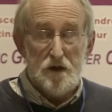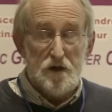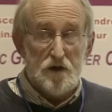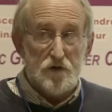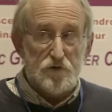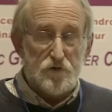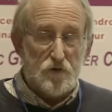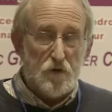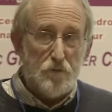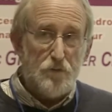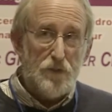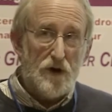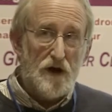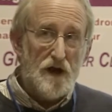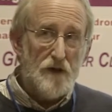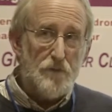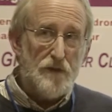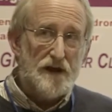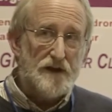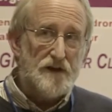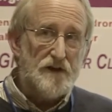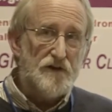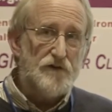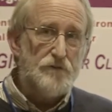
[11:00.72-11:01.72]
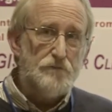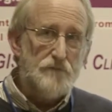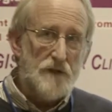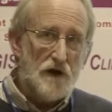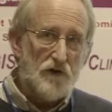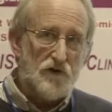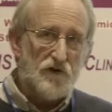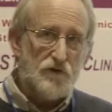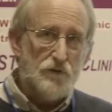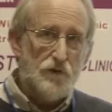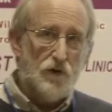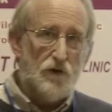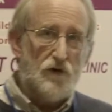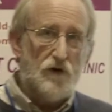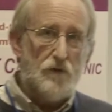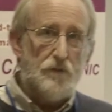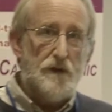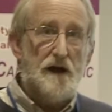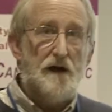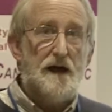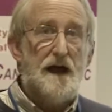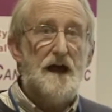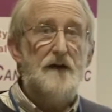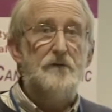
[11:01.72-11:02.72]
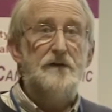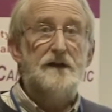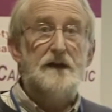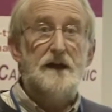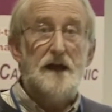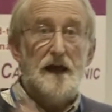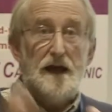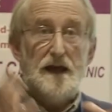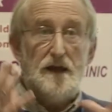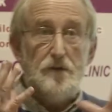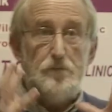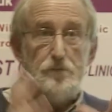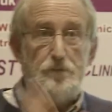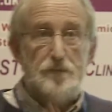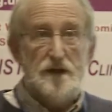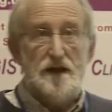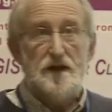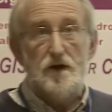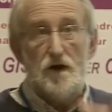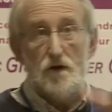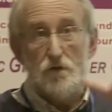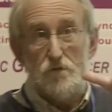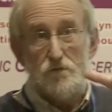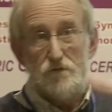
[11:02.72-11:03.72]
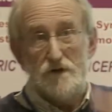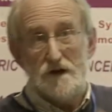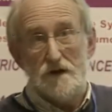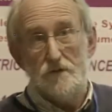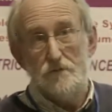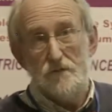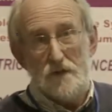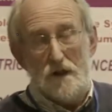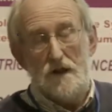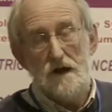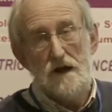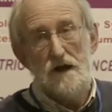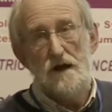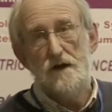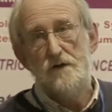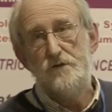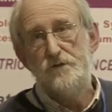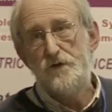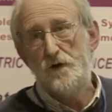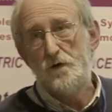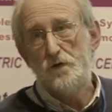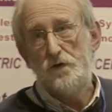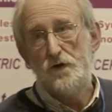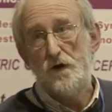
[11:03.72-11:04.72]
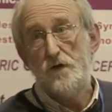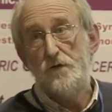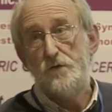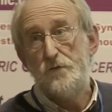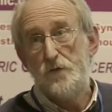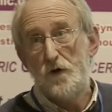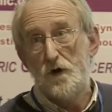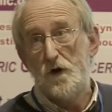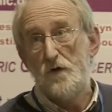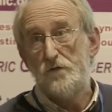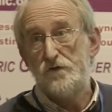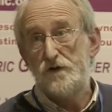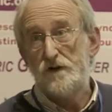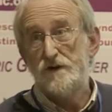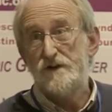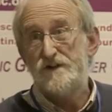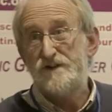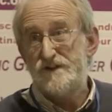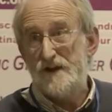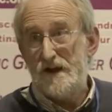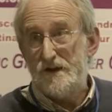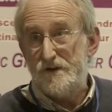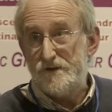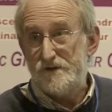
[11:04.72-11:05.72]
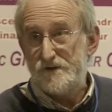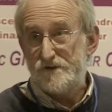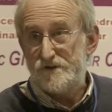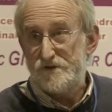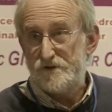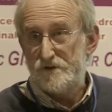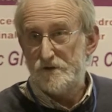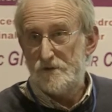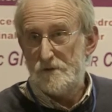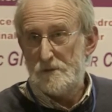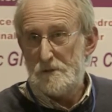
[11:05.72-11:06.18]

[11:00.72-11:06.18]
So a biobank is much more about having a big ring folder full of consents